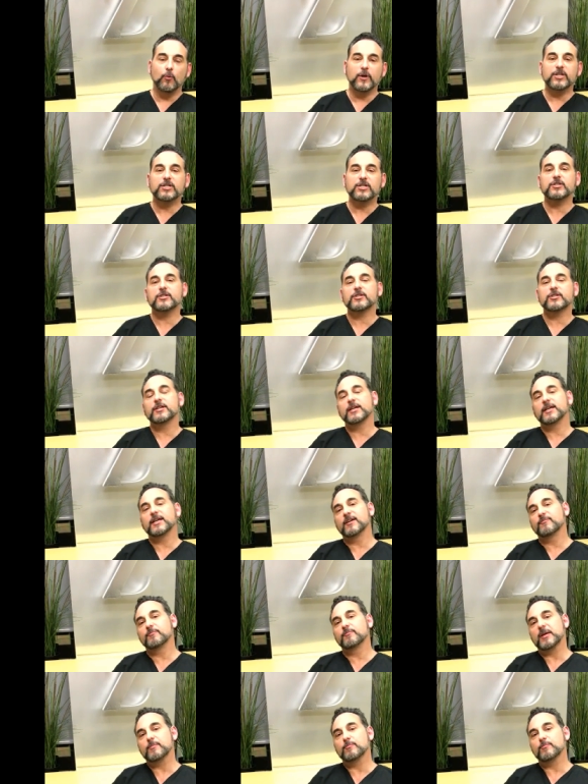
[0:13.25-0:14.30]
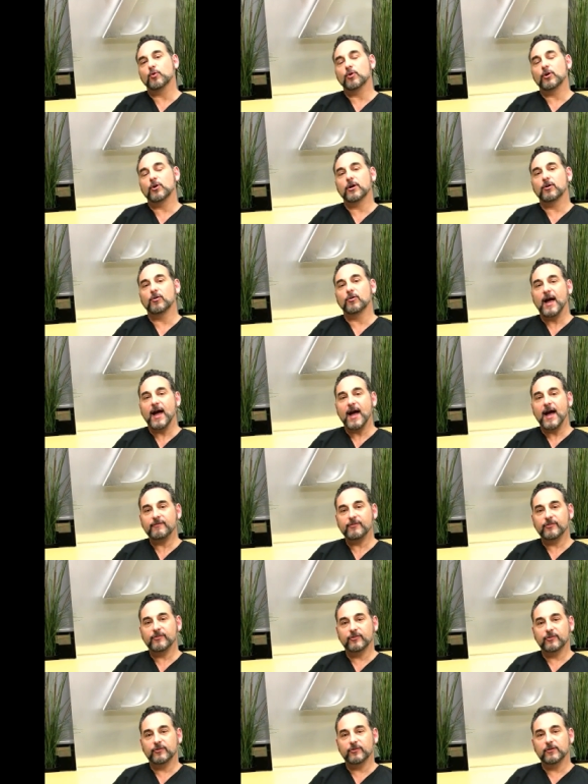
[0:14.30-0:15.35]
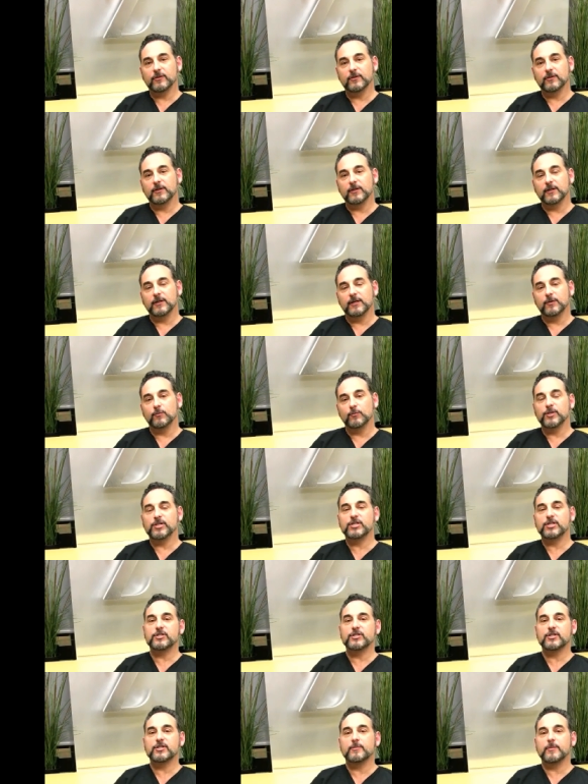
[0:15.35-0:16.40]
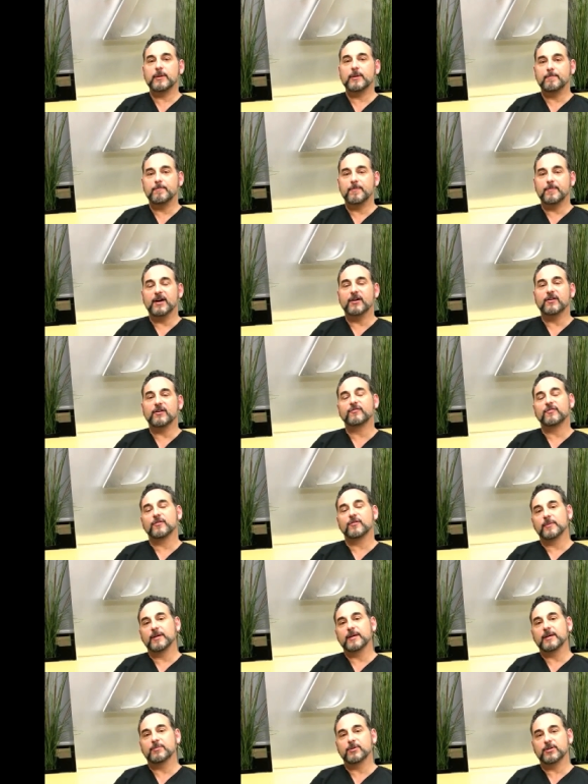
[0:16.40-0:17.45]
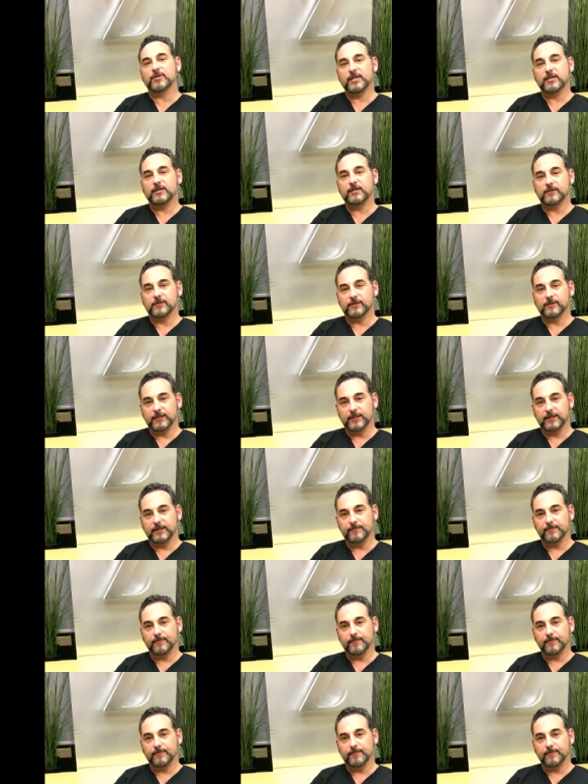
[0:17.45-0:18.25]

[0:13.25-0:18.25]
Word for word: Which is going to give me more grafts? Which is going to be better for me particularly?